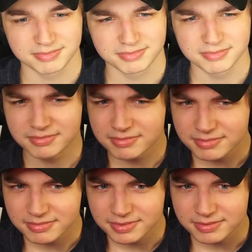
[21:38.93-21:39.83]

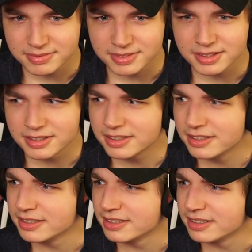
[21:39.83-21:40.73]

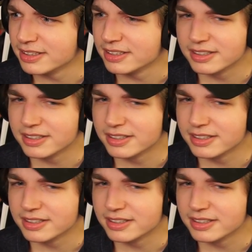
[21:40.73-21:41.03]
(no one is talking)